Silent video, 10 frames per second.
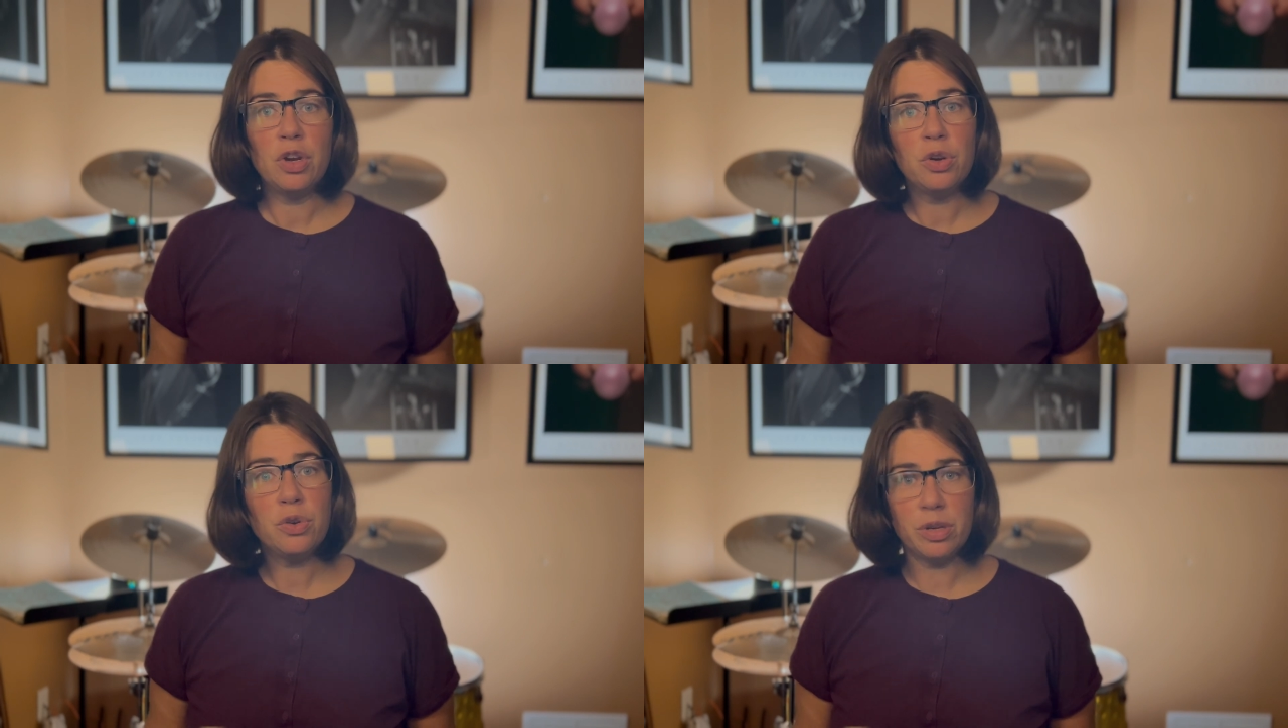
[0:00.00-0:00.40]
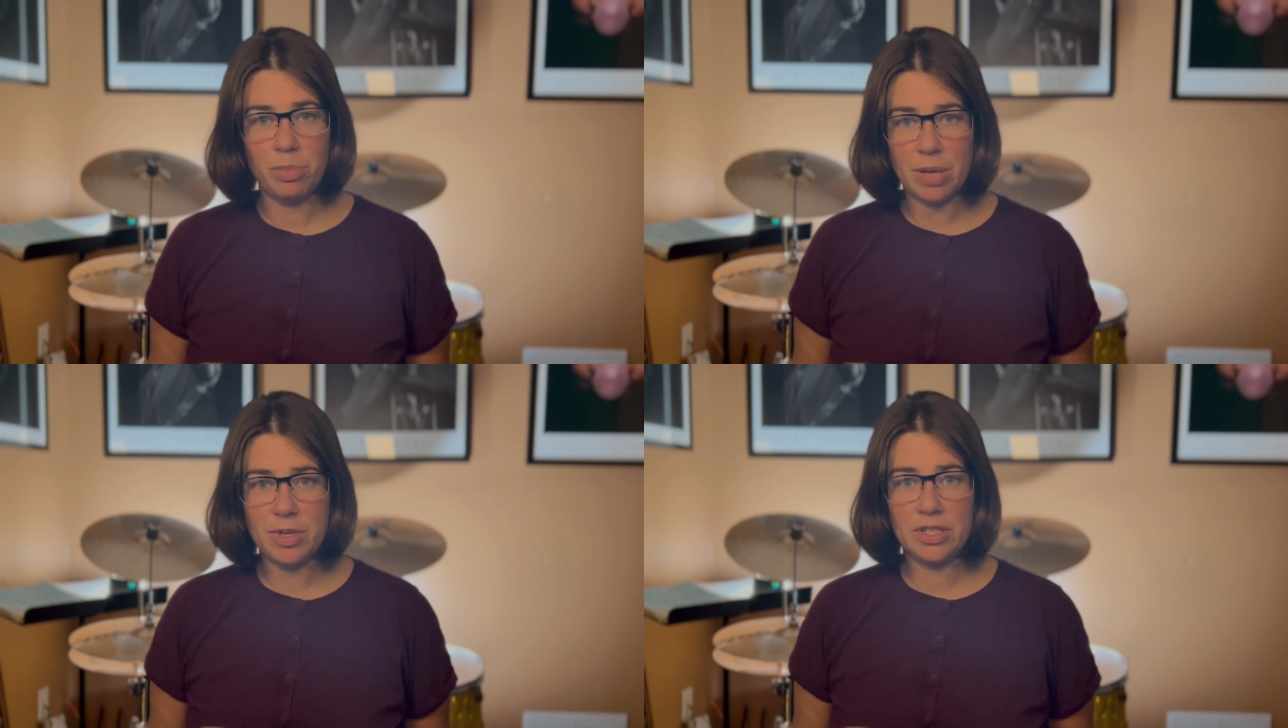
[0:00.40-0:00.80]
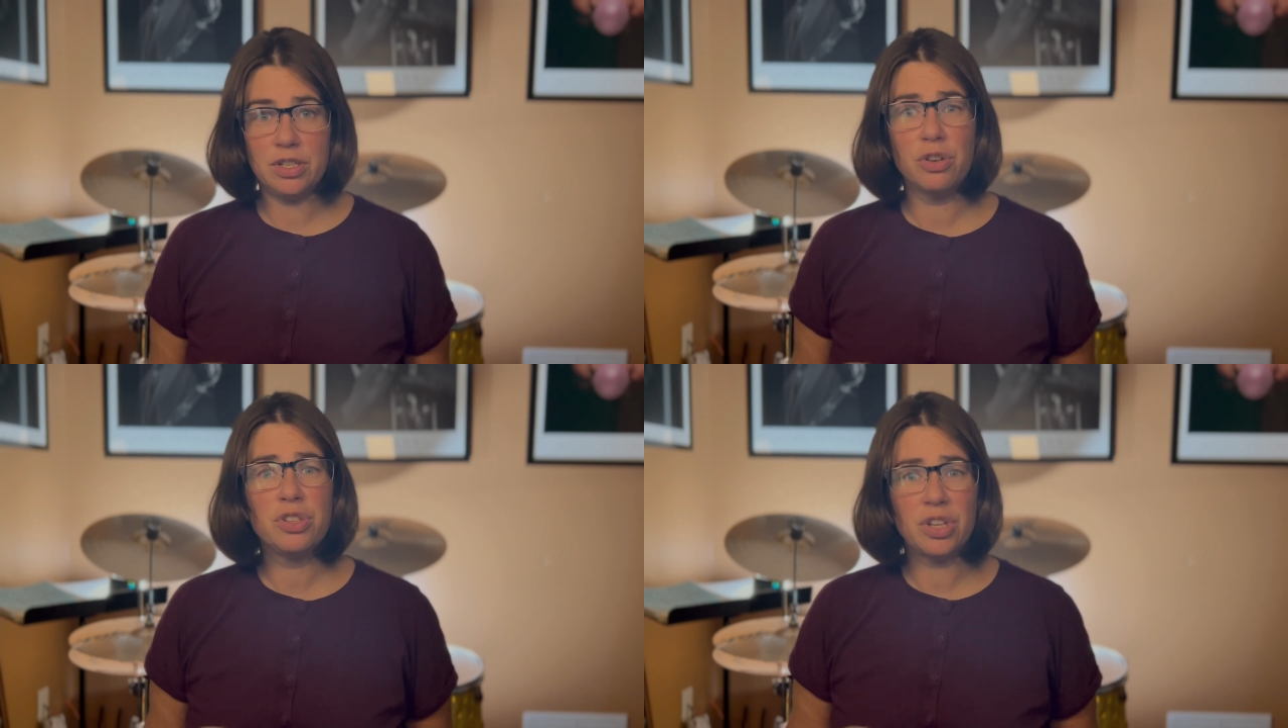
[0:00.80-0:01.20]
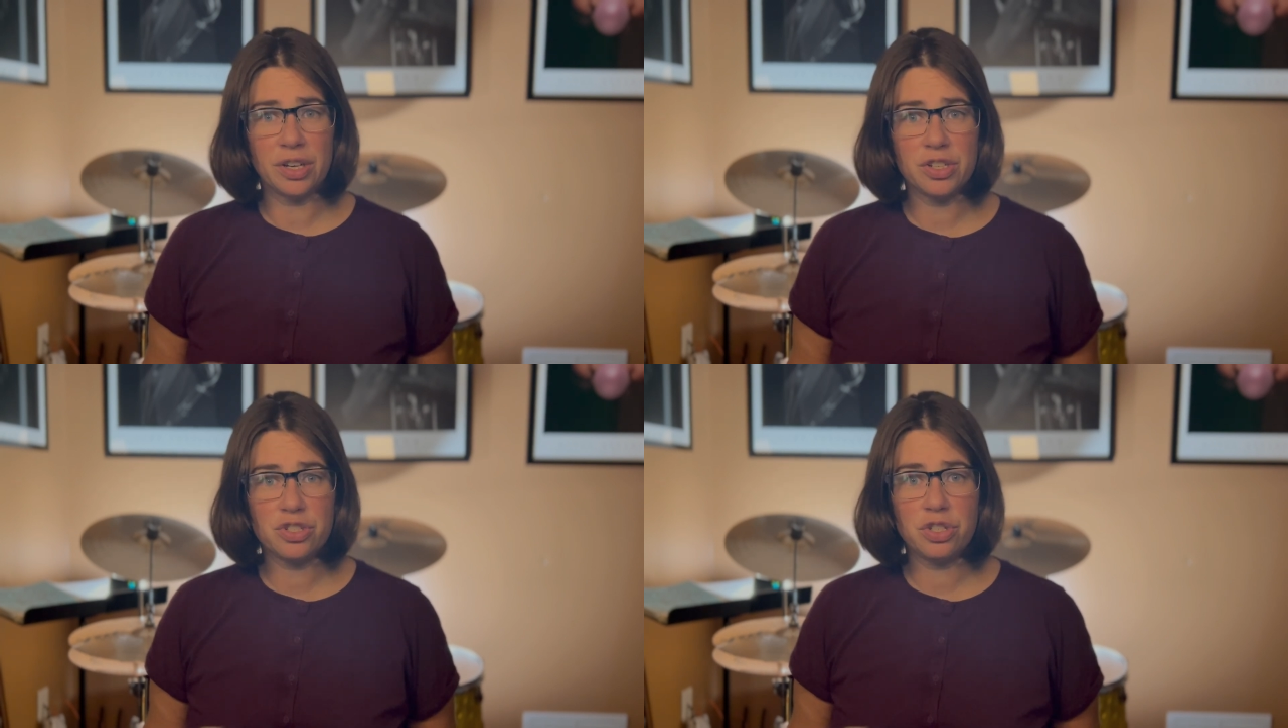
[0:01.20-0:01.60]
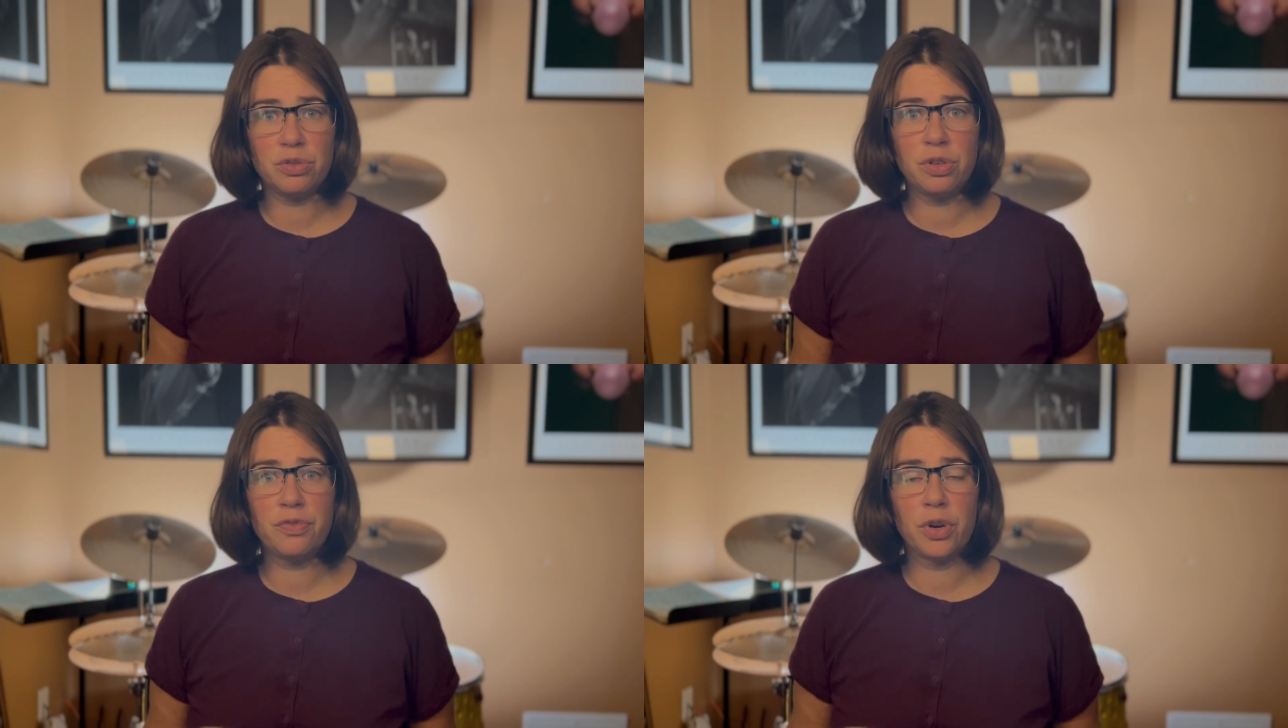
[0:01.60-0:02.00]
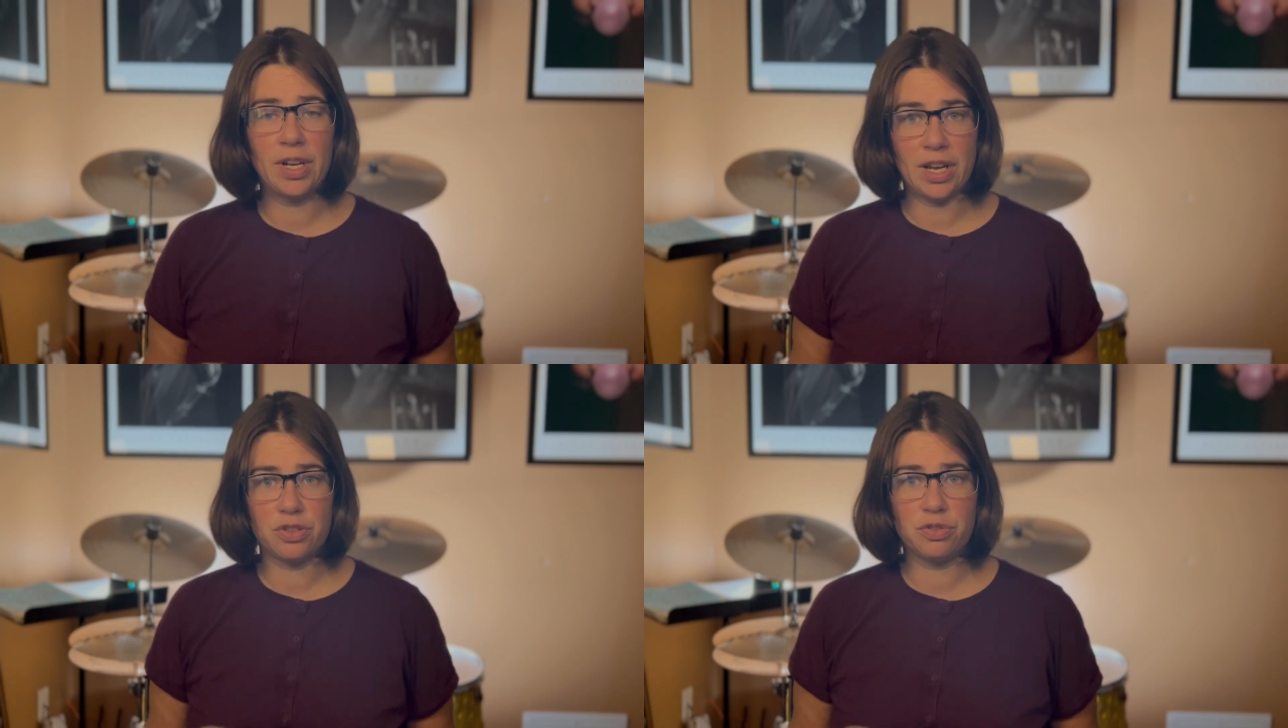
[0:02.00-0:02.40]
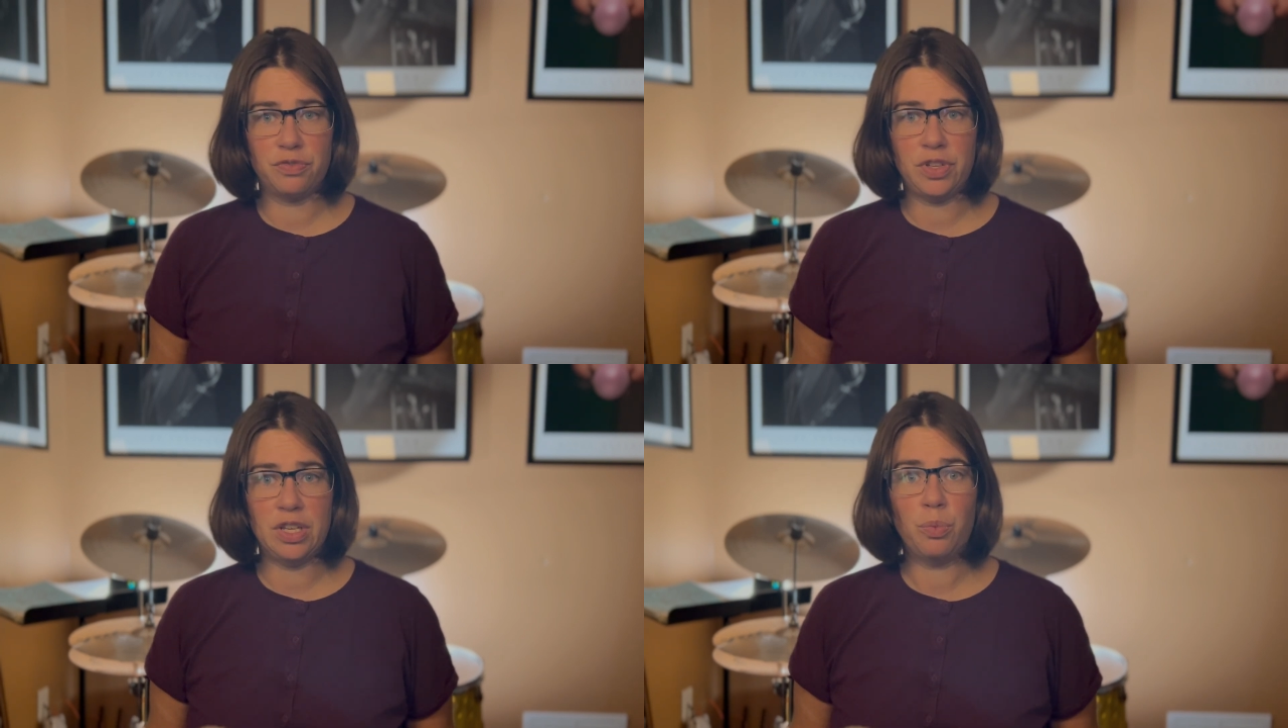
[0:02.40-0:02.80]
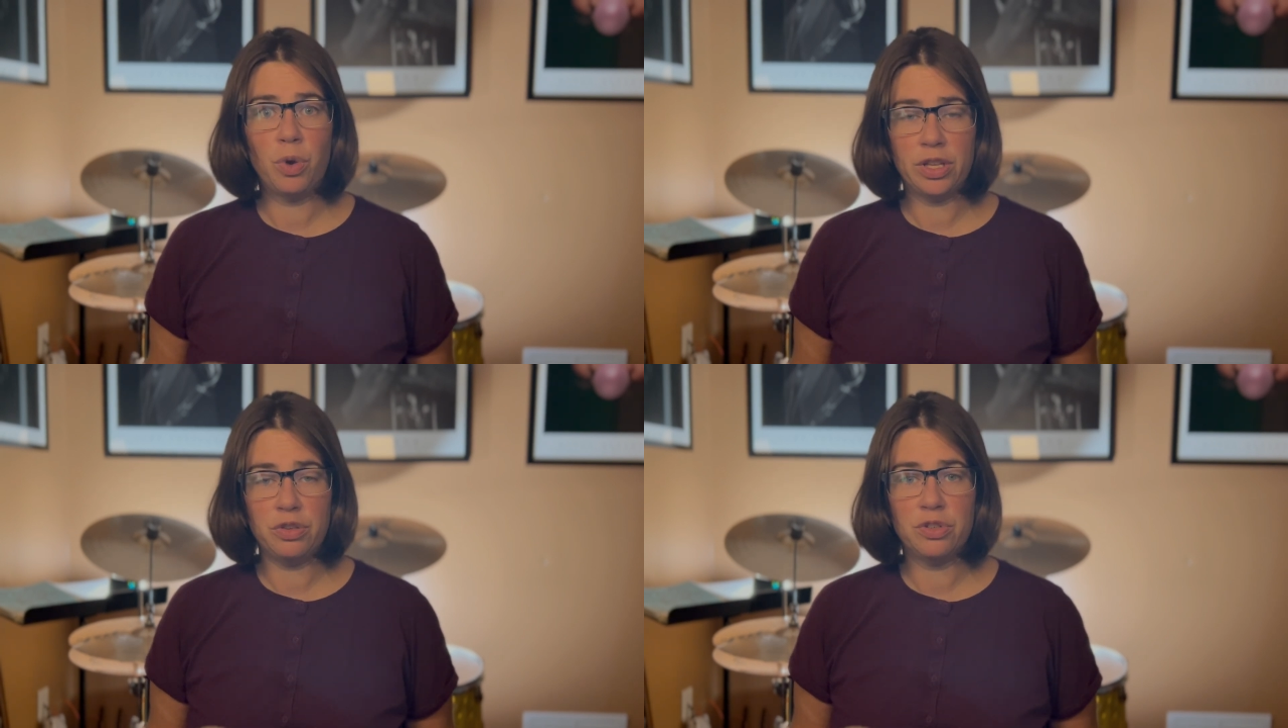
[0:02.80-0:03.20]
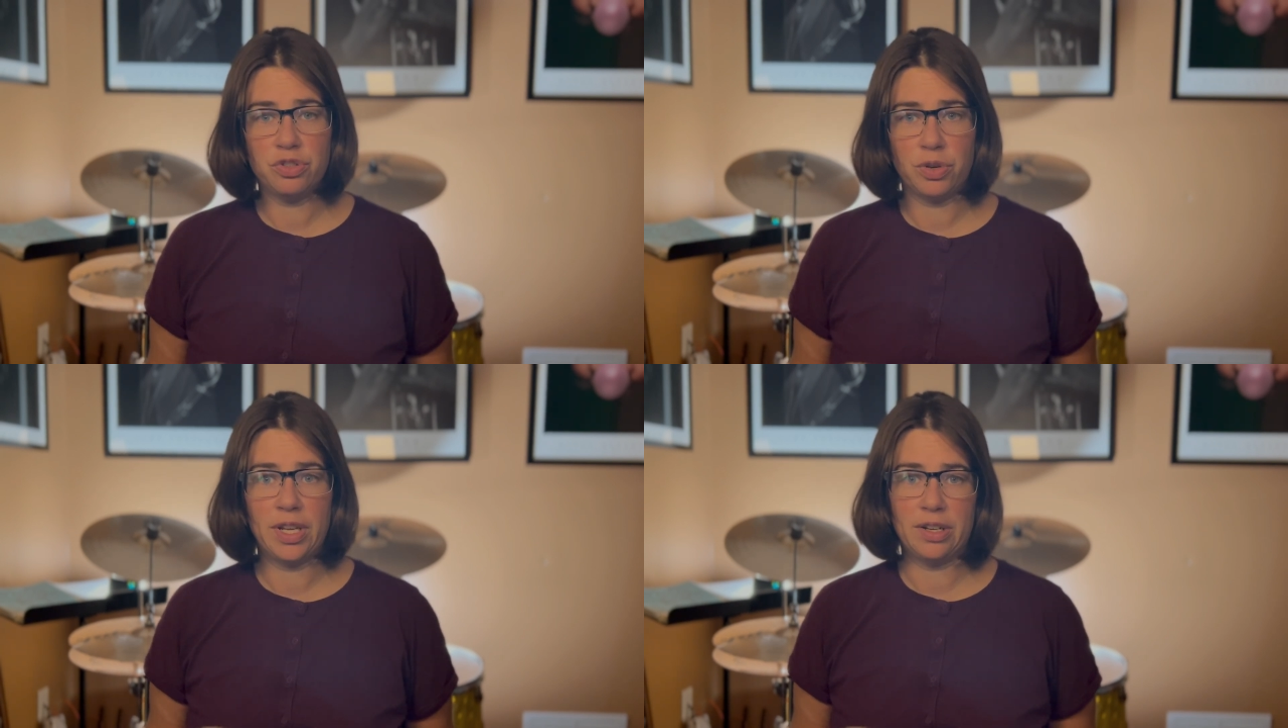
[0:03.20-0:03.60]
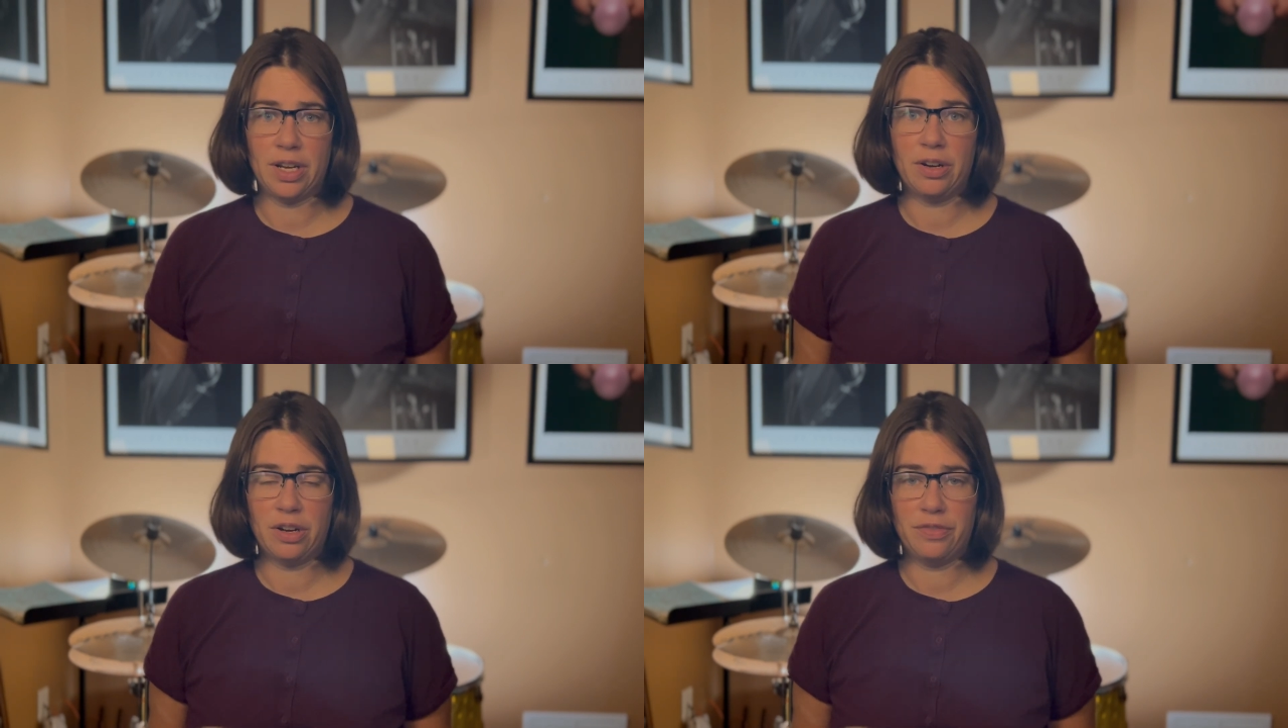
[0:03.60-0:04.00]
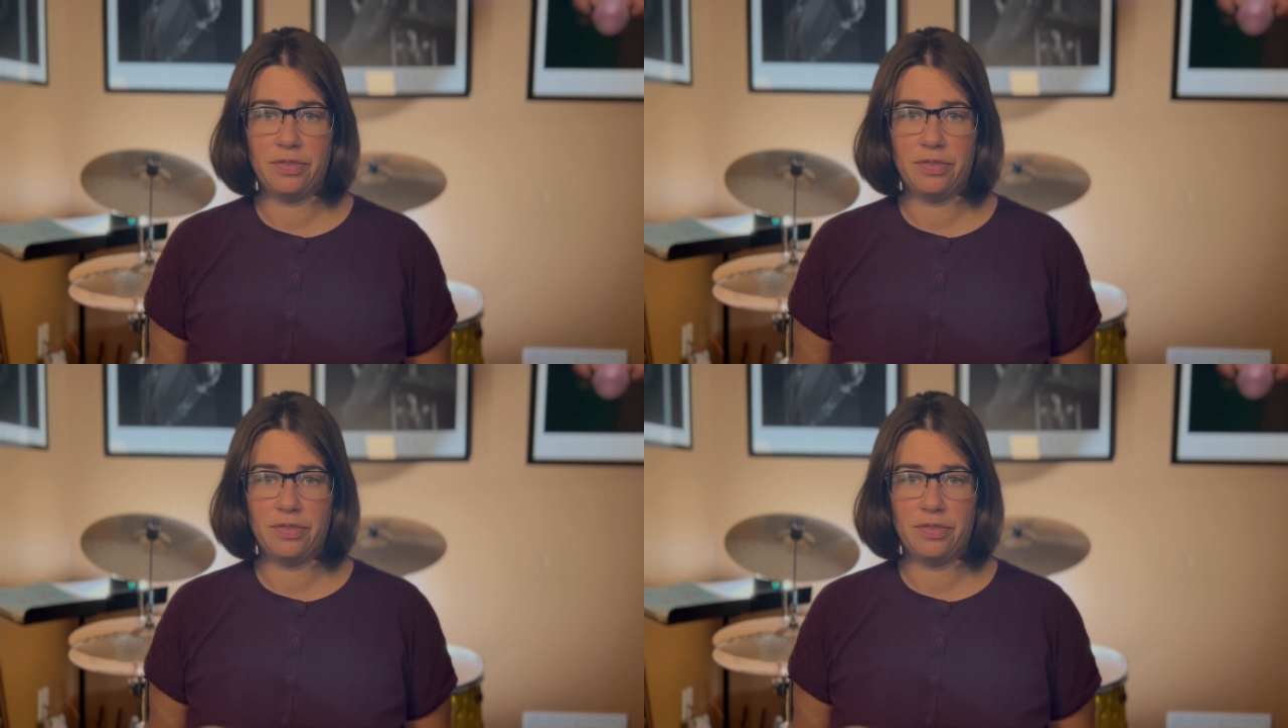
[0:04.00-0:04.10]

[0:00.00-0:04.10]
who can babysit your youngest children for an extra fee while you enjoy a night off.